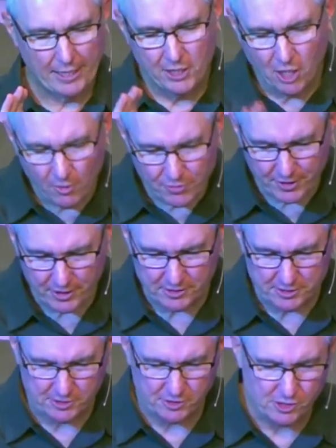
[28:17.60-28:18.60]
I don't think
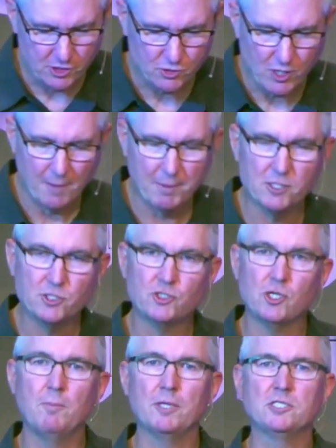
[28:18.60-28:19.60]
this is describing
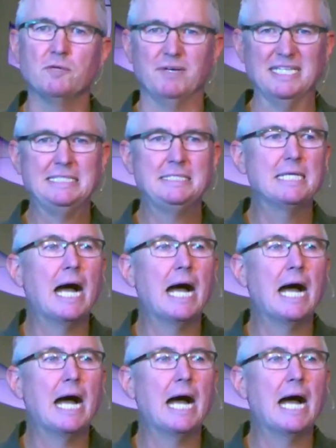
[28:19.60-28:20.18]
so much of a